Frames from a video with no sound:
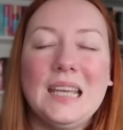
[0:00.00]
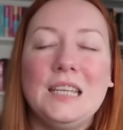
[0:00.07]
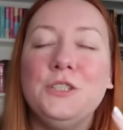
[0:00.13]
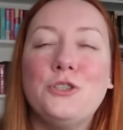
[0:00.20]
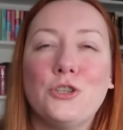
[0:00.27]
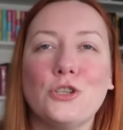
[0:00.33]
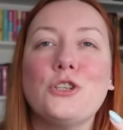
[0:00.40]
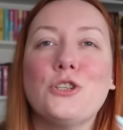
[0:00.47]
I
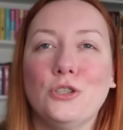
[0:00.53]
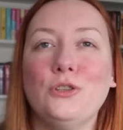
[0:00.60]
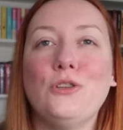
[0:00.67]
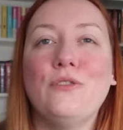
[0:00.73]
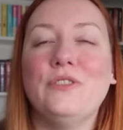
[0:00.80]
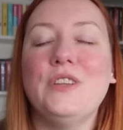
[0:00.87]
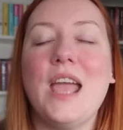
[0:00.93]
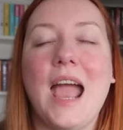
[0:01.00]
just
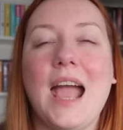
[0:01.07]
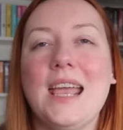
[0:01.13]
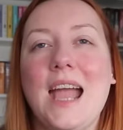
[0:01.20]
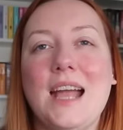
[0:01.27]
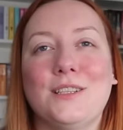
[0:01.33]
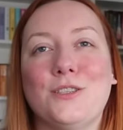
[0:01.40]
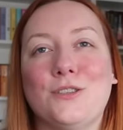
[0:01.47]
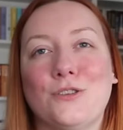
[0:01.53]
loved it. I
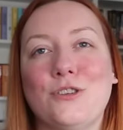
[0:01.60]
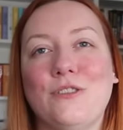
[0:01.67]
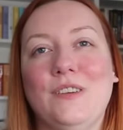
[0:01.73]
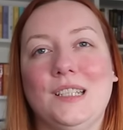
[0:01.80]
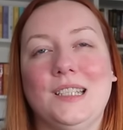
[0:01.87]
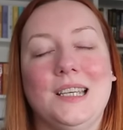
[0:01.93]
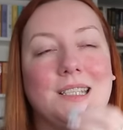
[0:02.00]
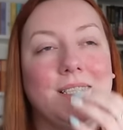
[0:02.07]
had such a
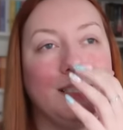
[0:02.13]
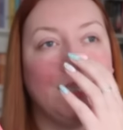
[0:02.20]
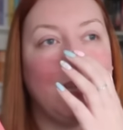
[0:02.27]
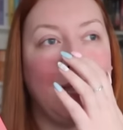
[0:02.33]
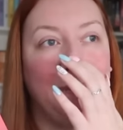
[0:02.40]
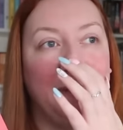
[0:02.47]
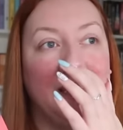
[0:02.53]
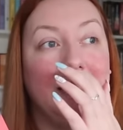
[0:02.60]
fantastic
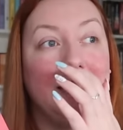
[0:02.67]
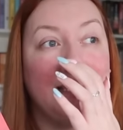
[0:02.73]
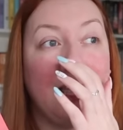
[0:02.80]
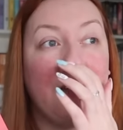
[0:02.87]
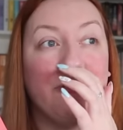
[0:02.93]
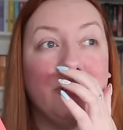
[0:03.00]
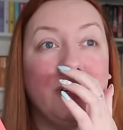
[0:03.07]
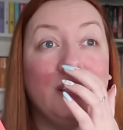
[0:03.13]
time and this
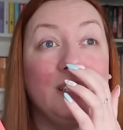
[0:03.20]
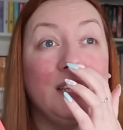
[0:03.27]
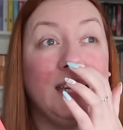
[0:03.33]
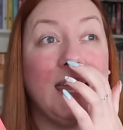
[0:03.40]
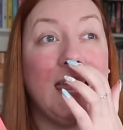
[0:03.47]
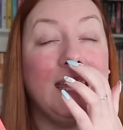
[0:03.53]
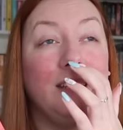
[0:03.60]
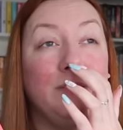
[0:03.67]
definitely
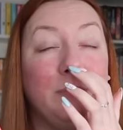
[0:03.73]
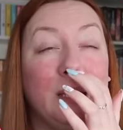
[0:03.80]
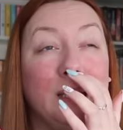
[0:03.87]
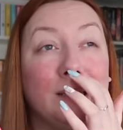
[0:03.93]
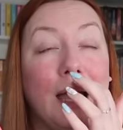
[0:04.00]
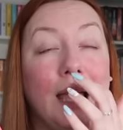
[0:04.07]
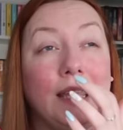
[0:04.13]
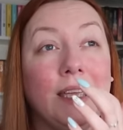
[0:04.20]
gave
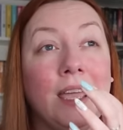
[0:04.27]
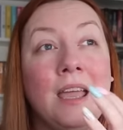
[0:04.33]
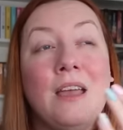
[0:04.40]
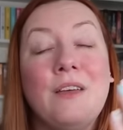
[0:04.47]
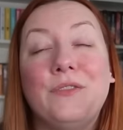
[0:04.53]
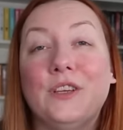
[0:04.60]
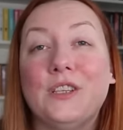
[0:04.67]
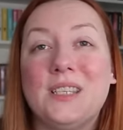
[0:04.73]
me like
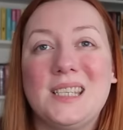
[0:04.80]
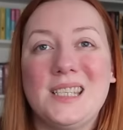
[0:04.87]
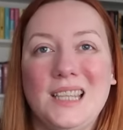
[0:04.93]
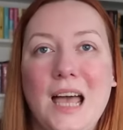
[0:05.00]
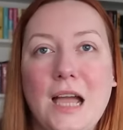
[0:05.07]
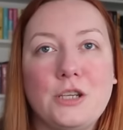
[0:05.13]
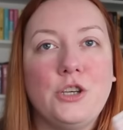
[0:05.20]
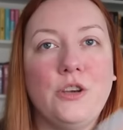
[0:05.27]
the
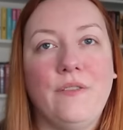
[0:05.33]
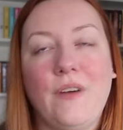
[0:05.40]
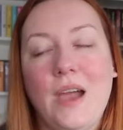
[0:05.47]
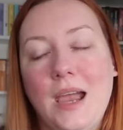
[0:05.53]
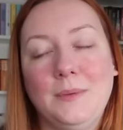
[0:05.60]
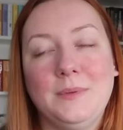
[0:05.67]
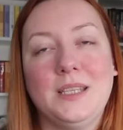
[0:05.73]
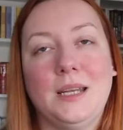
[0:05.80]
slasher
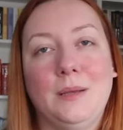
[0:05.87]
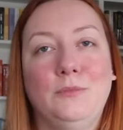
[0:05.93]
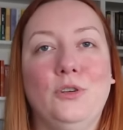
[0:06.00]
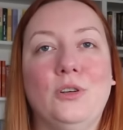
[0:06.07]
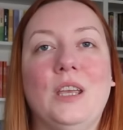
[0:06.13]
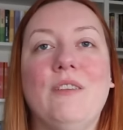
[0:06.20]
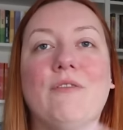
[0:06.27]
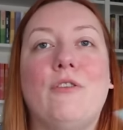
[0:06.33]
vibes that I'm
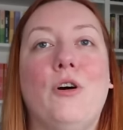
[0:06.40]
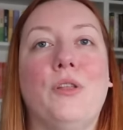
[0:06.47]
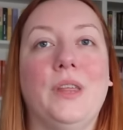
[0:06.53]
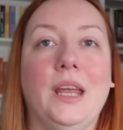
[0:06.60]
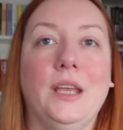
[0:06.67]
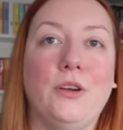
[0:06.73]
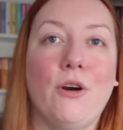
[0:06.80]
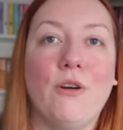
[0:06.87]
looking for
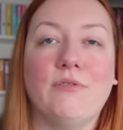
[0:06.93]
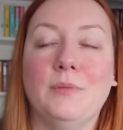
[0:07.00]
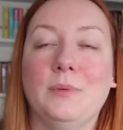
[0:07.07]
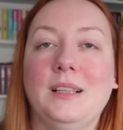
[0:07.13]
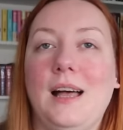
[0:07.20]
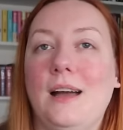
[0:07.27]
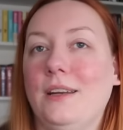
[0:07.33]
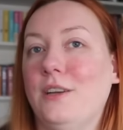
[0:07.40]
that I got from
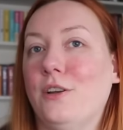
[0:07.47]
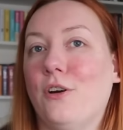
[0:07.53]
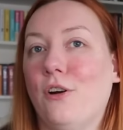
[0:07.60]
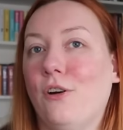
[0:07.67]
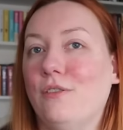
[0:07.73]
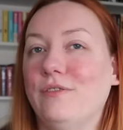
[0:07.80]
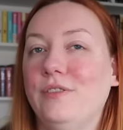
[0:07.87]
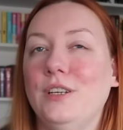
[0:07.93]
Clown in a
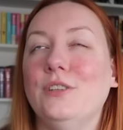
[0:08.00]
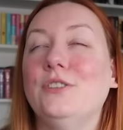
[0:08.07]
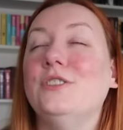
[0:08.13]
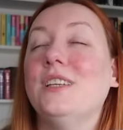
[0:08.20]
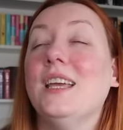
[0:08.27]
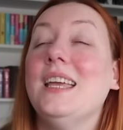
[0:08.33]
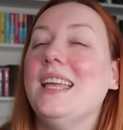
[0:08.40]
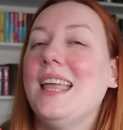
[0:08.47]

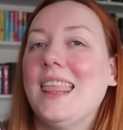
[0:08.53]
Cornfield.